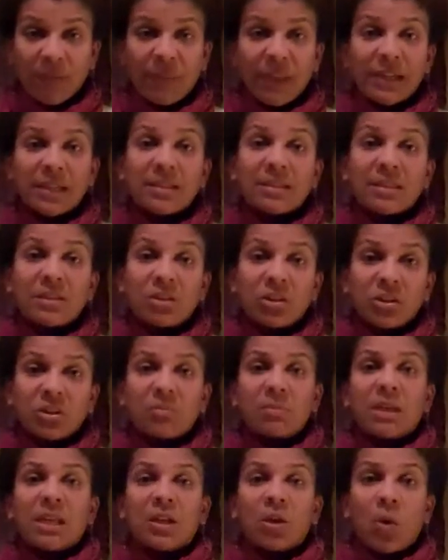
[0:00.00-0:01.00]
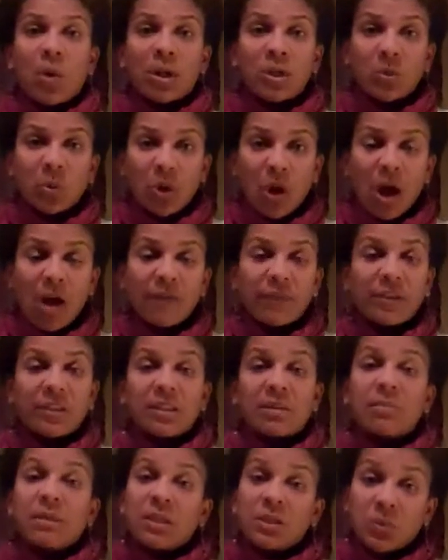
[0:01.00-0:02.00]
And that doesn't just mean going to an
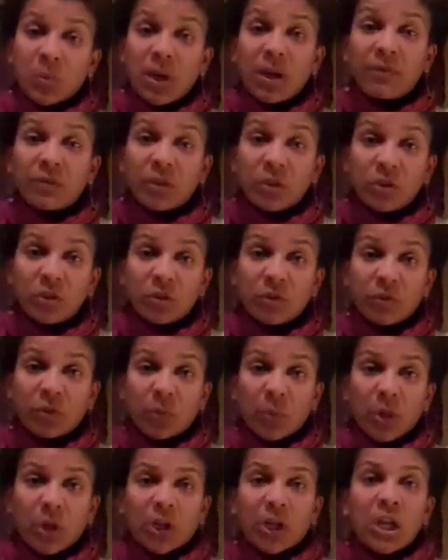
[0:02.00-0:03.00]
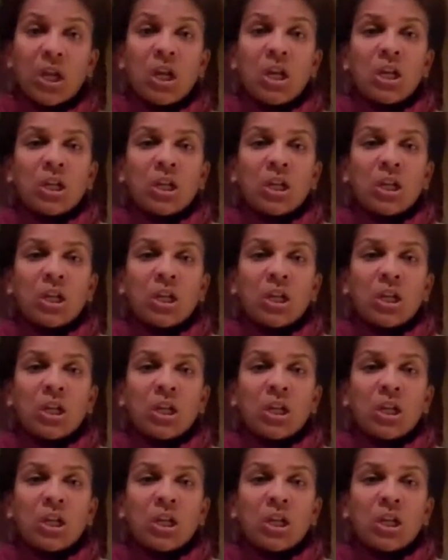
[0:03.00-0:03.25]
office, it means whatever you do for work.